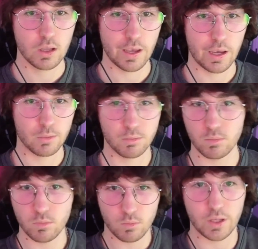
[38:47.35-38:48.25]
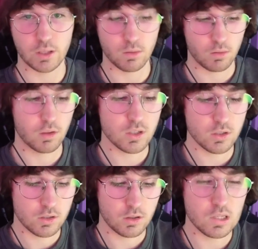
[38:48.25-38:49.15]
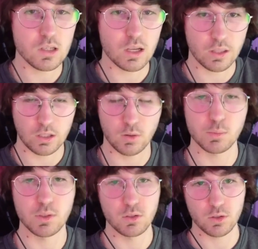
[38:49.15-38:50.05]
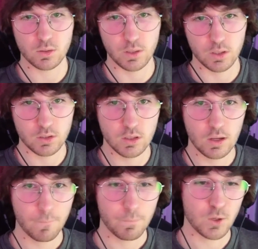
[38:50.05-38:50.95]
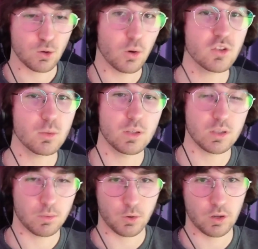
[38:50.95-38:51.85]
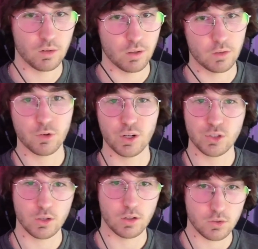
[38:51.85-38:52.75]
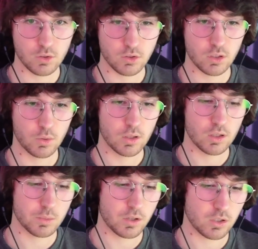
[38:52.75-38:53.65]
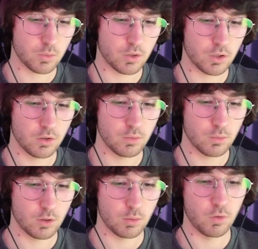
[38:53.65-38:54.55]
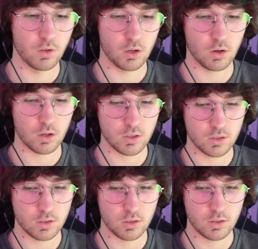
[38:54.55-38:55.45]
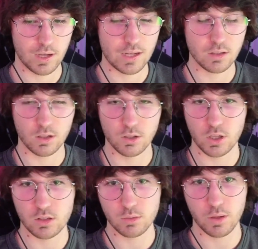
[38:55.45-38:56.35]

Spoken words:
And like this is I think the ultimate user experience. There's always going to be some degree of like friction that's associated with it, especially when you're moving across these isolated chains.